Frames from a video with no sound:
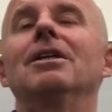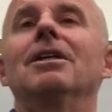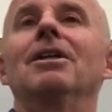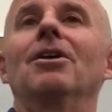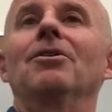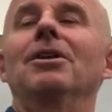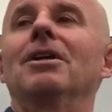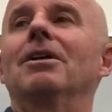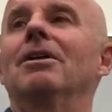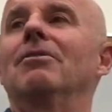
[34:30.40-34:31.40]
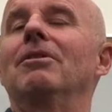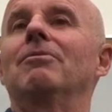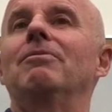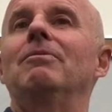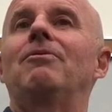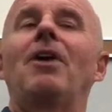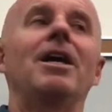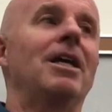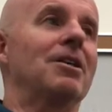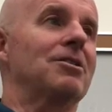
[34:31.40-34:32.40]
the
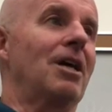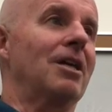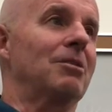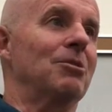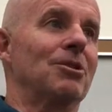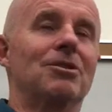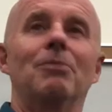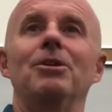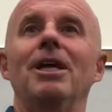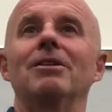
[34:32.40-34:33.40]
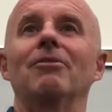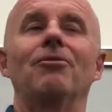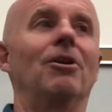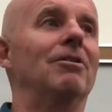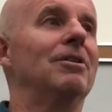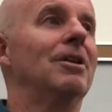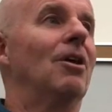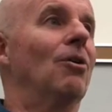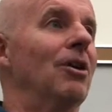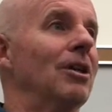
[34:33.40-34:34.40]
finance documents or something,
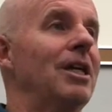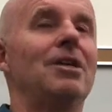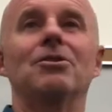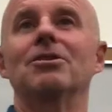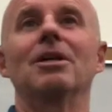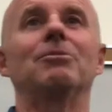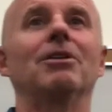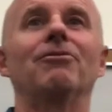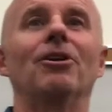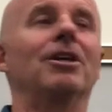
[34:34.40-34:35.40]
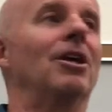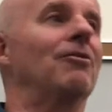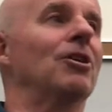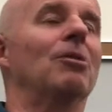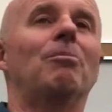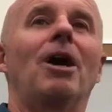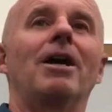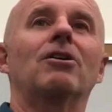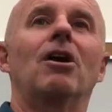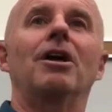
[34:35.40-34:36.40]
or a lease or something for if you're going to buy
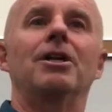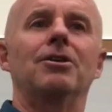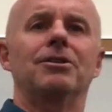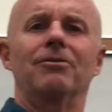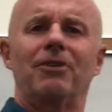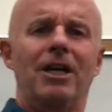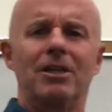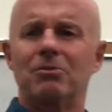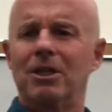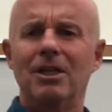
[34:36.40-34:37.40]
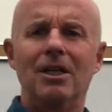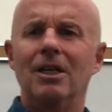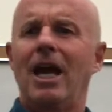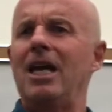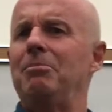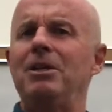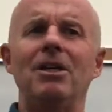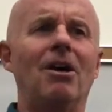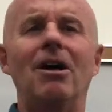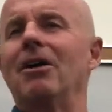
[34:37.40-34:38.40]
a car and here's the finance
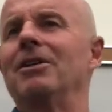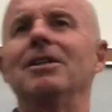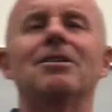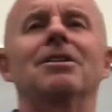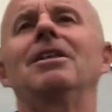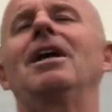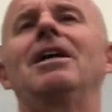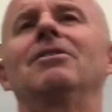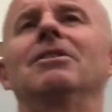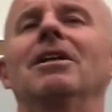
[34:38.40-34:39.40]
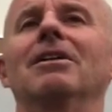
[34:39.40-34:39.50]
APR and this and that and